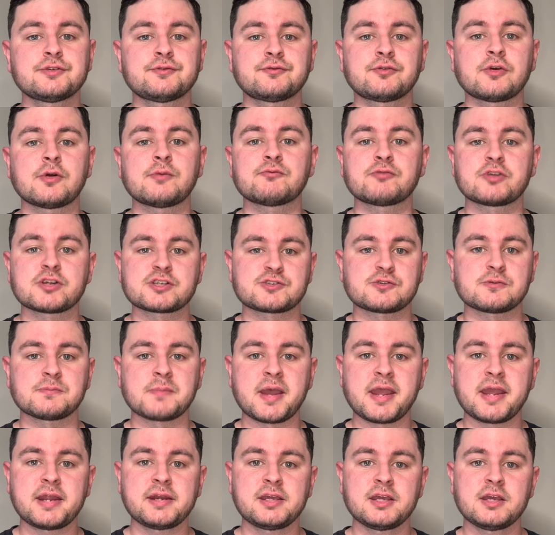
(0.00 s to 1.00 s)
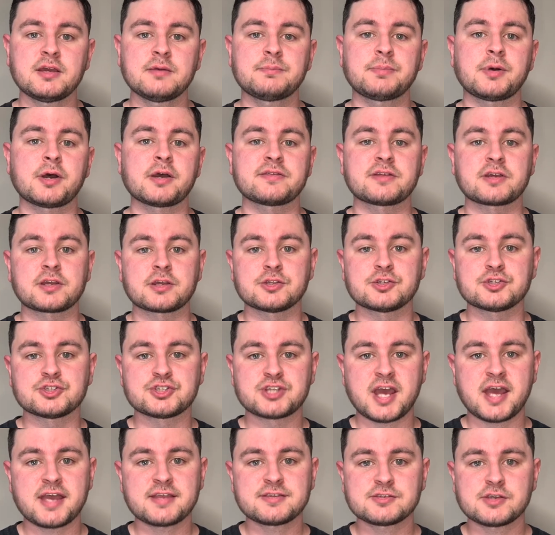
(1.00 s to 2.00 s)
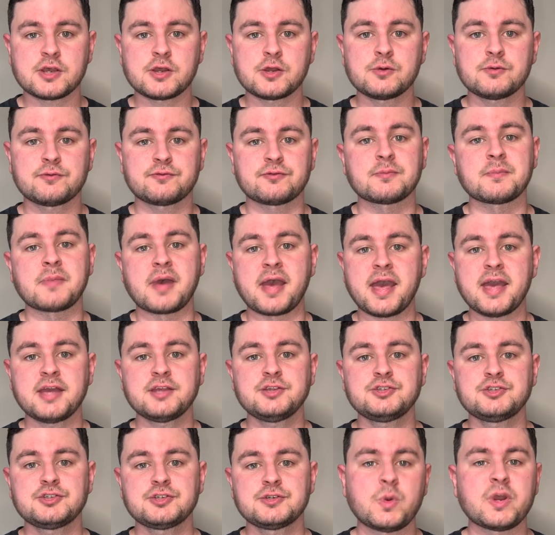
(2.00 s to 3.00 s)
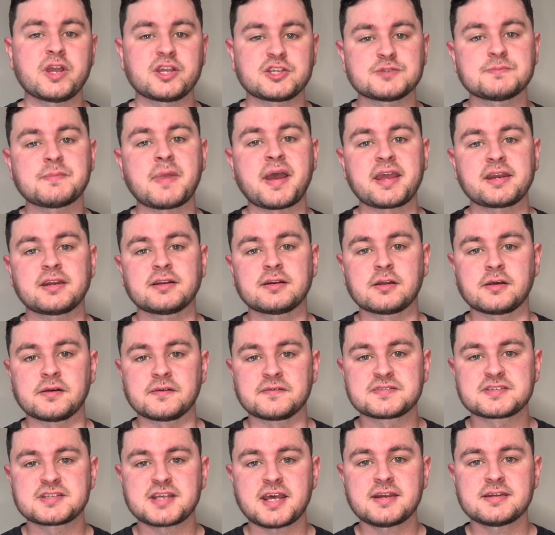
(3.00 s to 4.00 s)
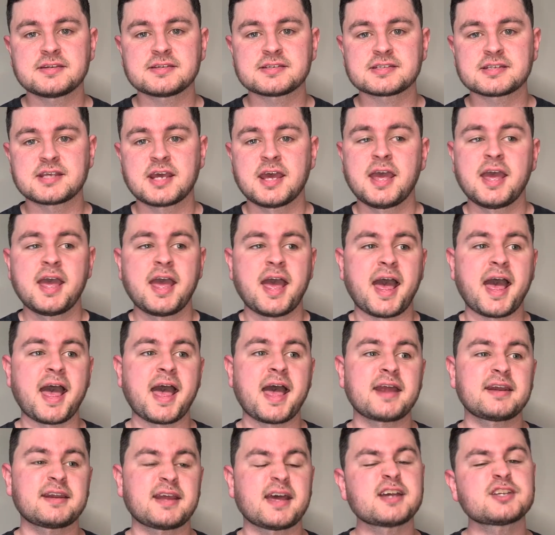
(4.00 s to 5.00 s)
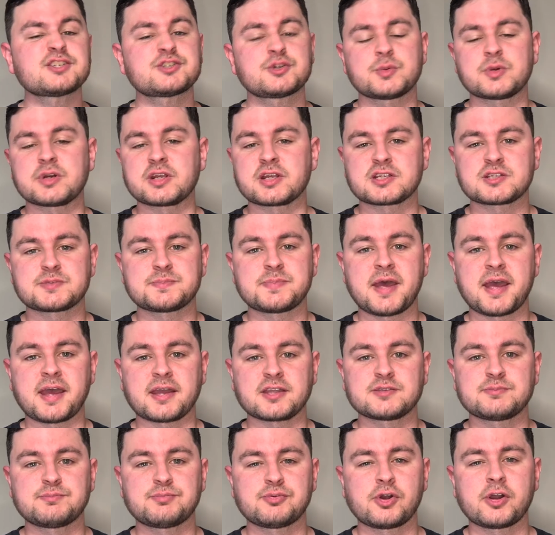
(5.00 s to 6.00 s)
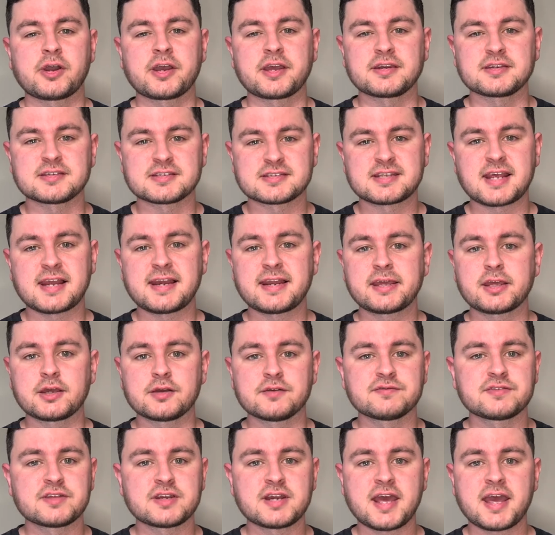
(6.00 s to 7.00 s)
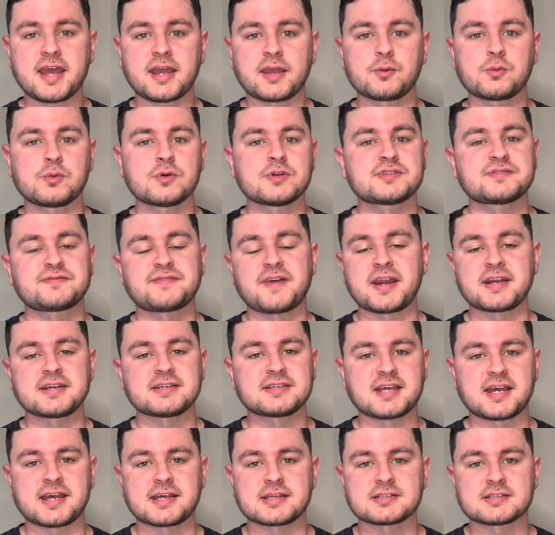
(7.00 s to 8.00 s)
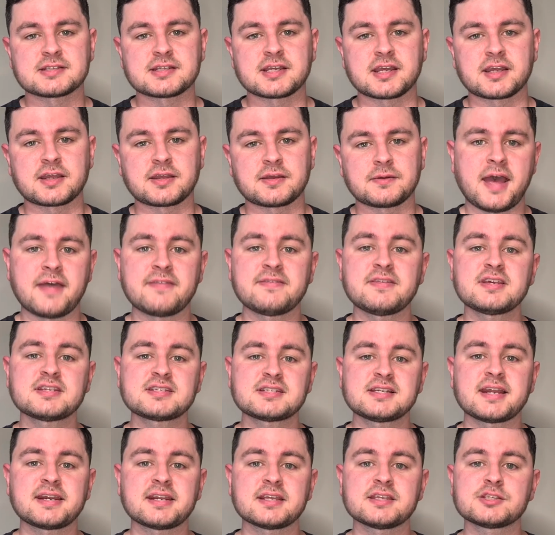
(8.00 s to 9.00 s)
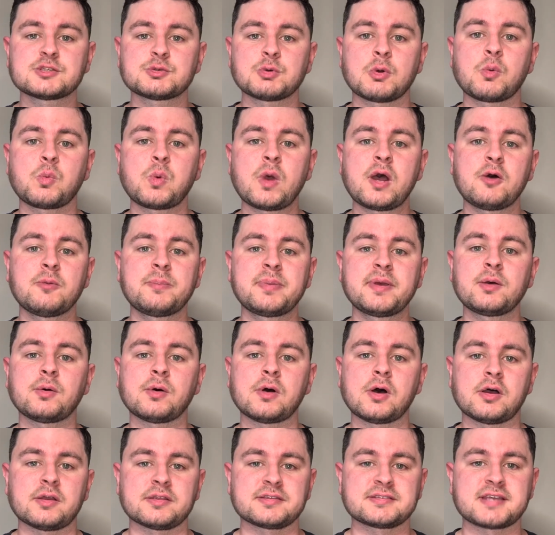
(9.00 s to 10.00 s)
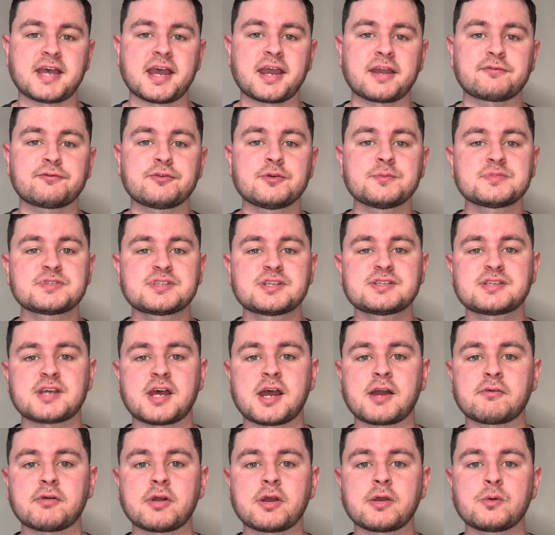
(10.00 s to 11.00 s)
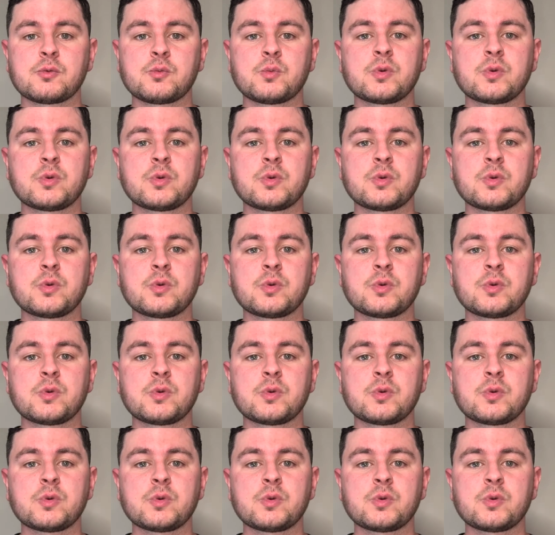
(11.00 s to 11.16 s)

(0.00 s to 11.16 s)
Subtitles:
from WrestleMania by the concerto from Edge, which made a lot of sense. And as you would expect, Bryan's selling of the neck was fantastic. And this led into a well-built hot tag from Cesaro,